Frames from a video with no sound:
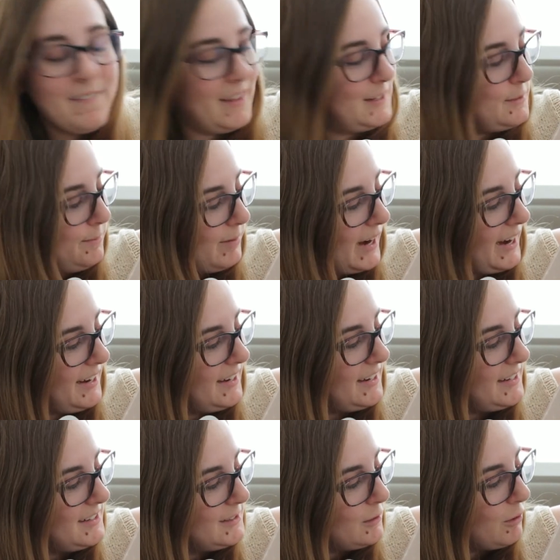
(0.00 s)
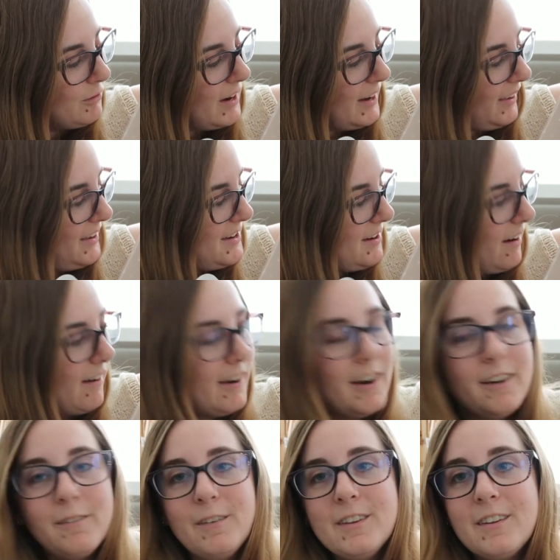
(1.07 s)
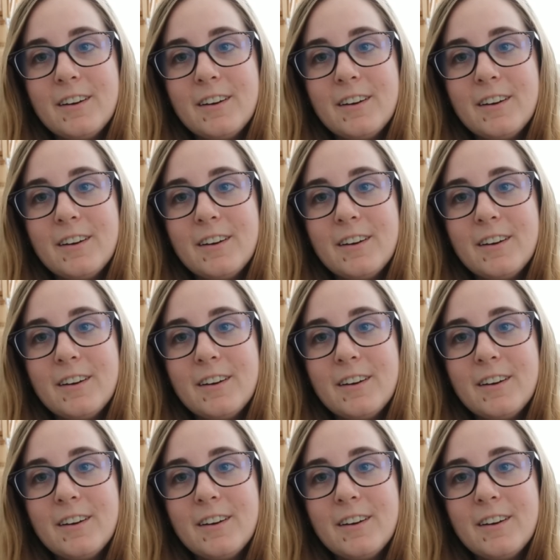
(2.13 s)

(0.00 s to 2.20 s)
that's branded Sorella yarn with